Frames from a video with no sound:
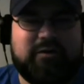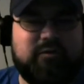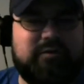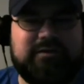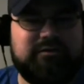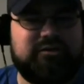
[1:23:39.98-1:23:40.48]

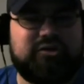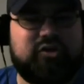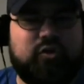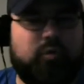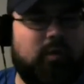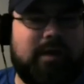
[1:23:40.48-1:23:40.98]
didn't
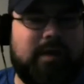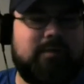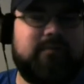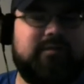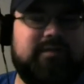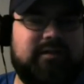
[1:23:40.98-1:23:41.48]
just cram
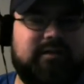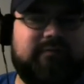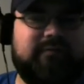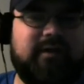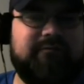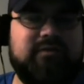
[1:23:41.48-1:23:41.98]
everything into
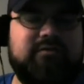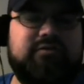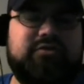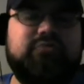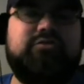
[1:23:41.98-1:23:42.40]
5 years.